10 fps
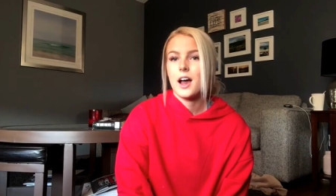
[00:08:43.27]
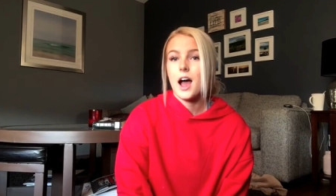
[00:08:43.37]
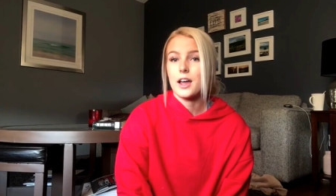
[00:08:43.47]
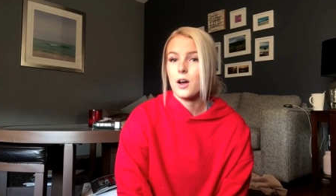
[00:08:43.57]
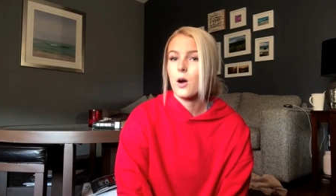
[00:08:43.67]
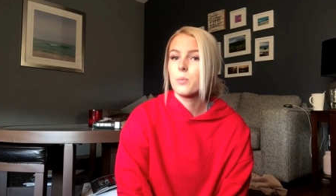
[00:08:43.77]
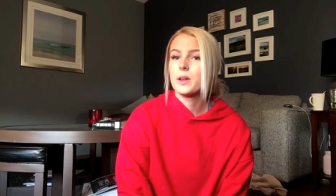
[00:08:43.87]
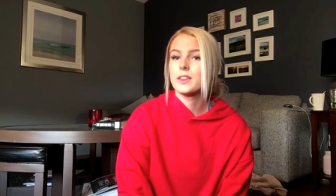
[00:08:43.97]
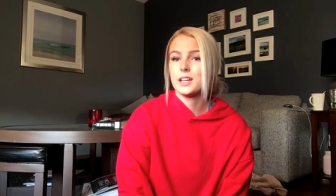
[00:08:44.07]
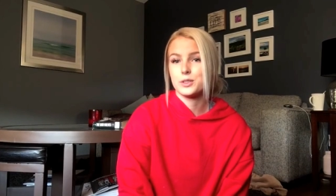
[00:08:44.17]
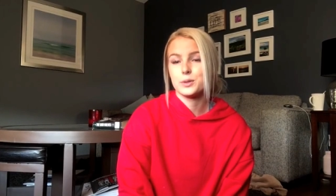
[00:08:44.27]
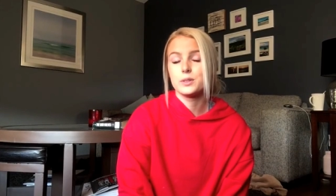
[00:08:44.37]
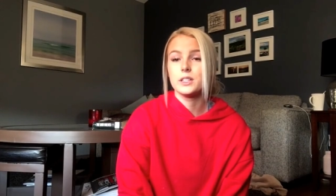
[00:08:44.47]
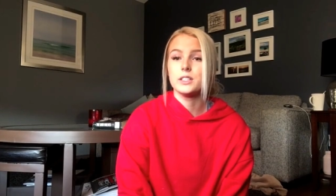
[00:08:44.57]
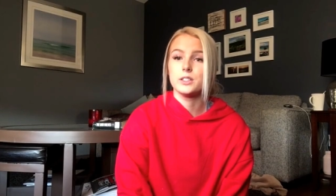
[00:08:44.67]
I hope they
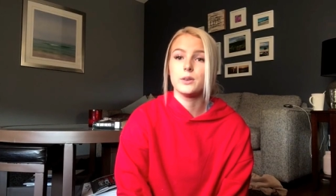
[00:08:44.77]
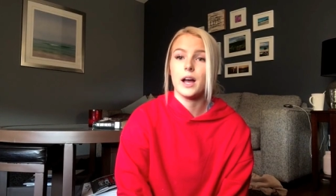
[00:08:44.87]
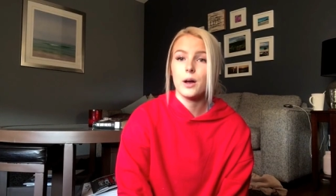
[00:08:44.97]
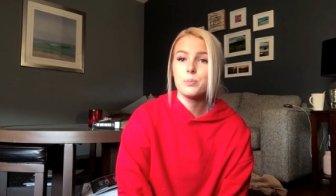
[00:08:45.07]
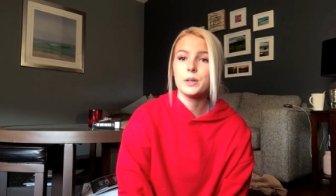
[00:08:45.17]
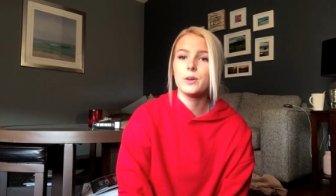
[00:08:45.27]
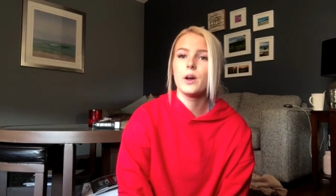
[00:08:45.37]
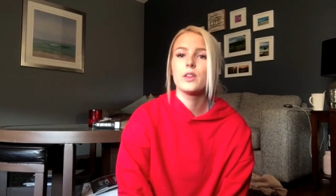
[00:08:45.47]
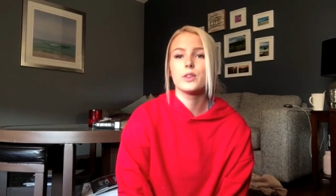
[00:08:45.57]
truly do help you.